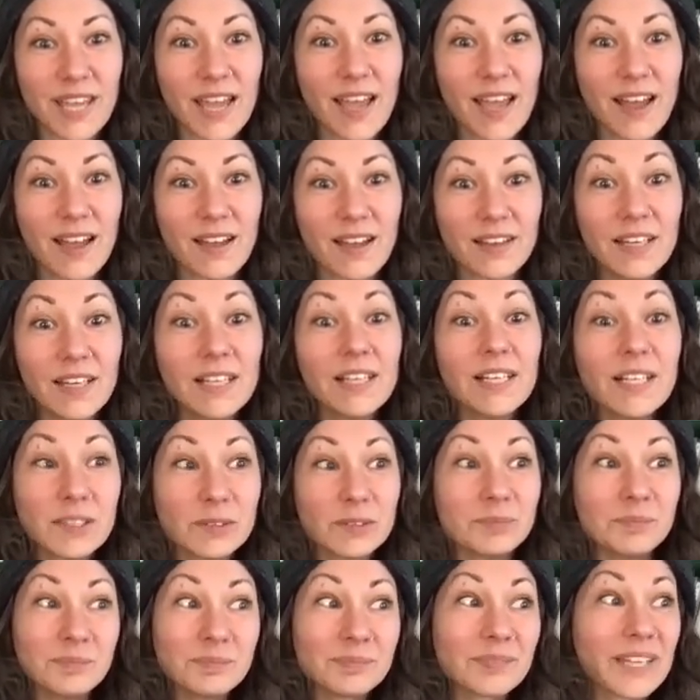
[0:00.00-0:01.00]
yeah,
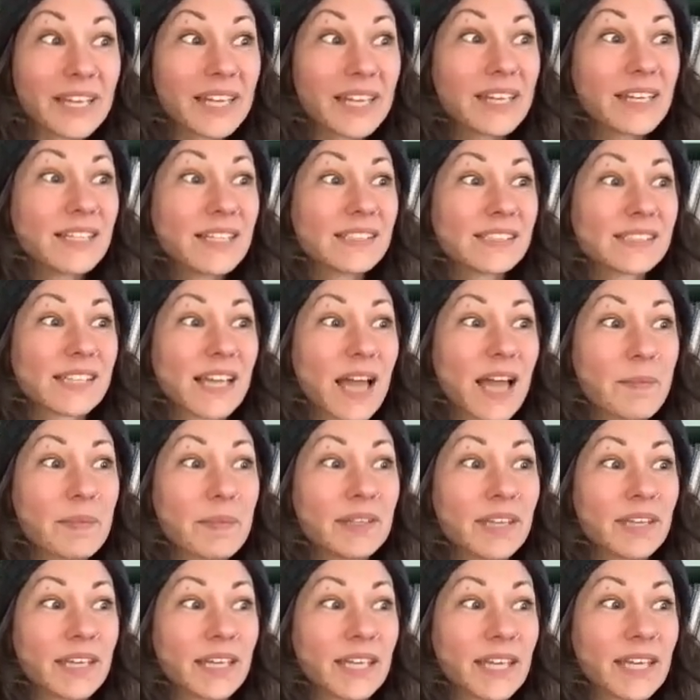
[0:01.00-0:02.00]
it is. I
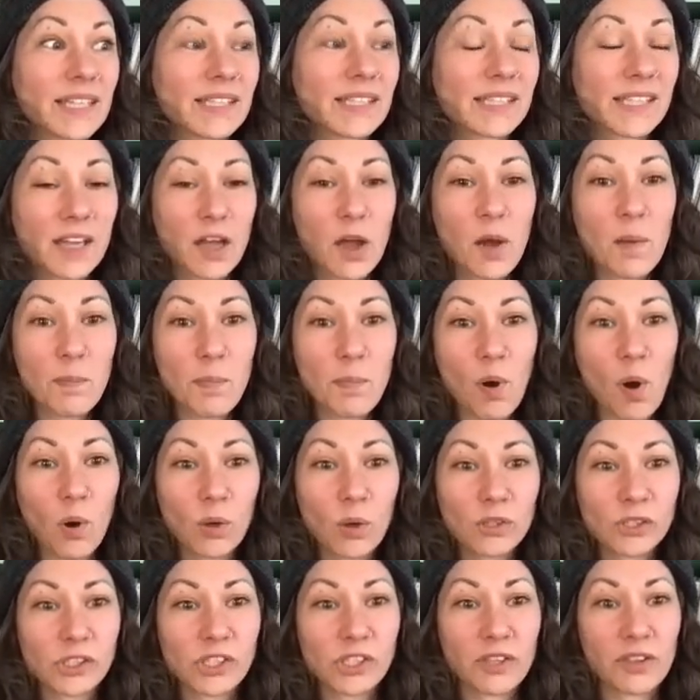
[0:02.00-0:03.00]
mean, like, it's a
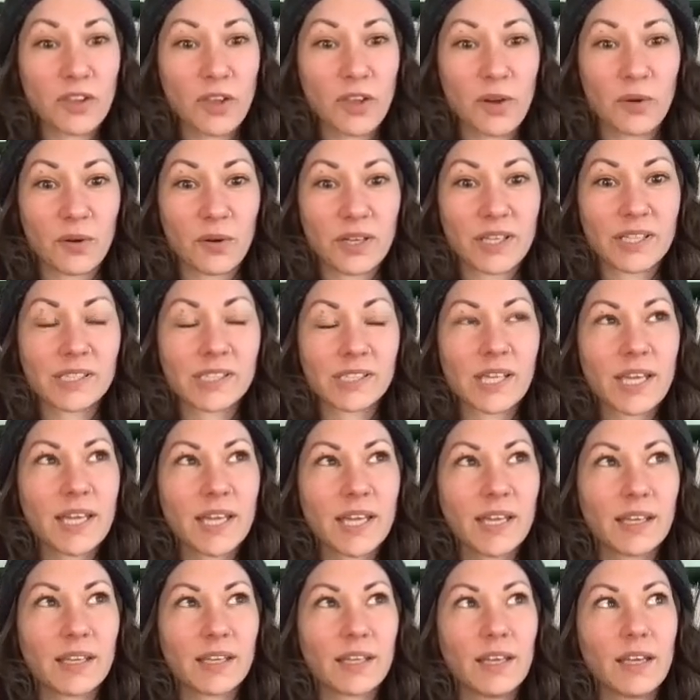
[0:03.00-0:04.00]
compulsion though, because
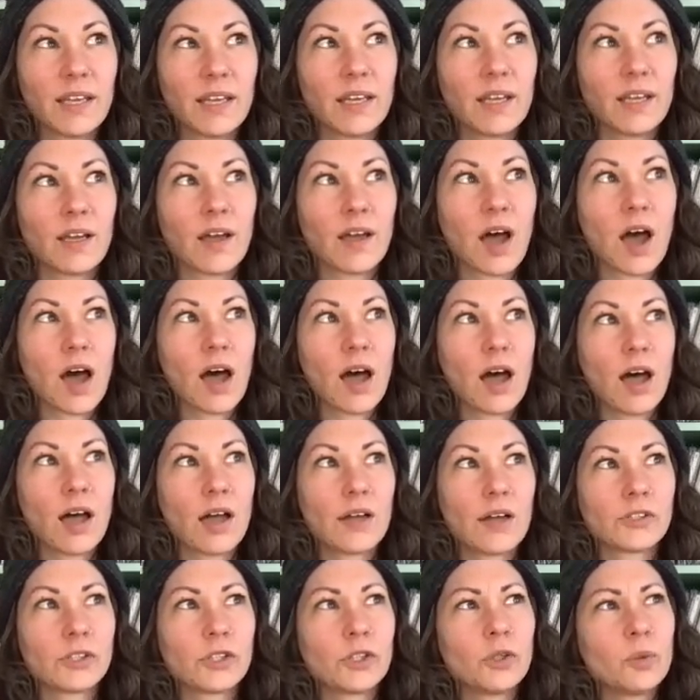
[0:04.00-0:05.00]
like
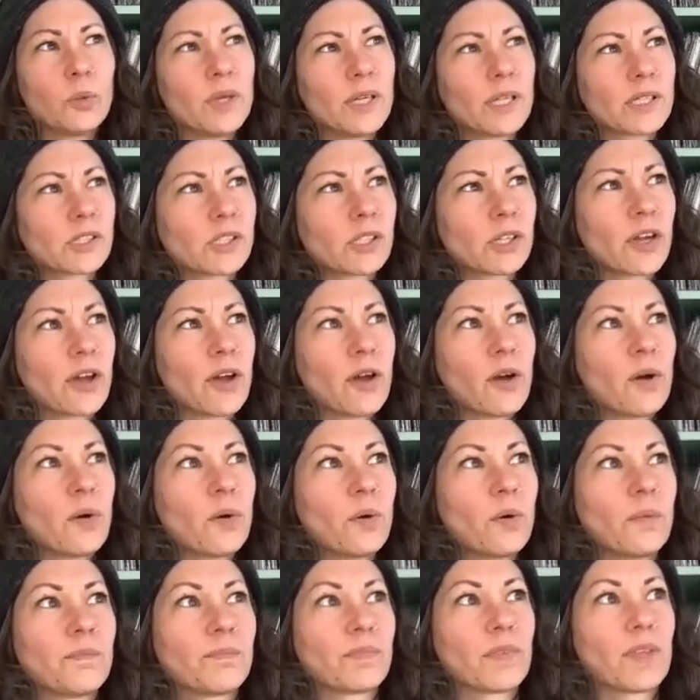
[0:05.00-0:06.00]
uh, two weeks
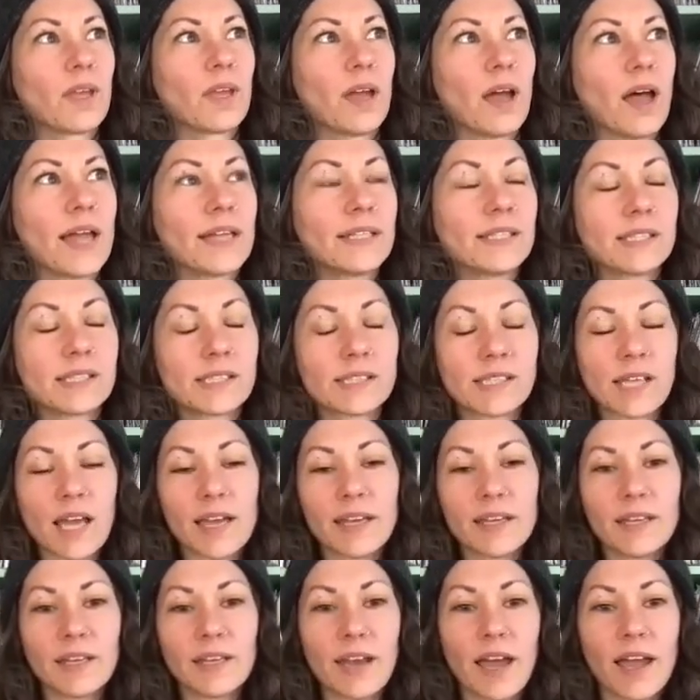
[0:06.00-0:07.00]
ago, I
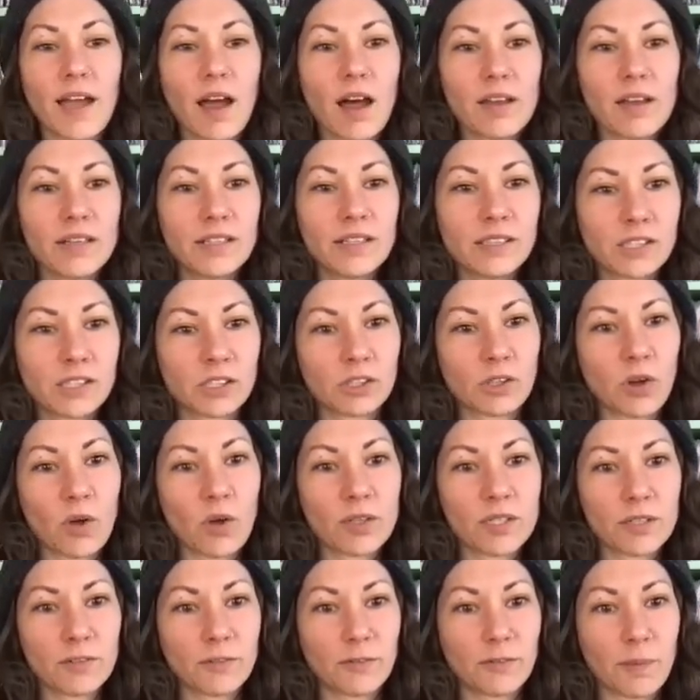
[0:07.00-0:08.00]
decided I
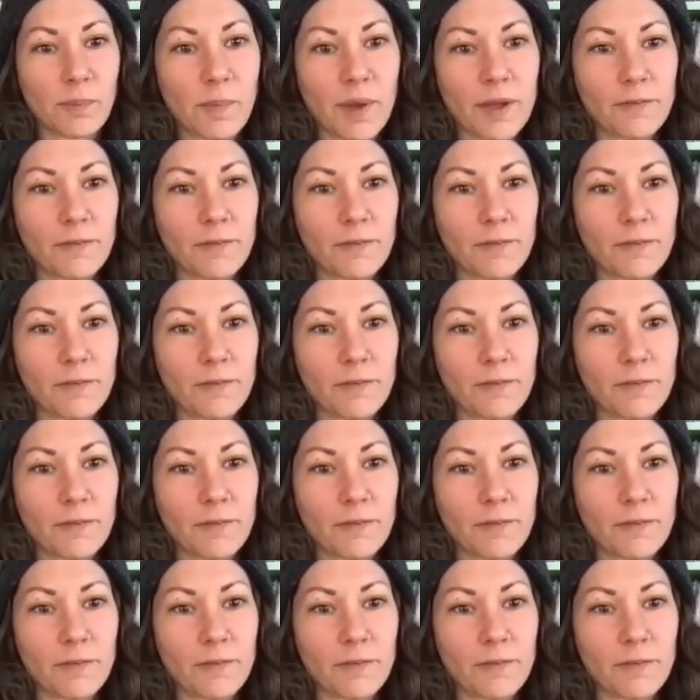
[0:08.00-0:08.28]
uninstalled it from my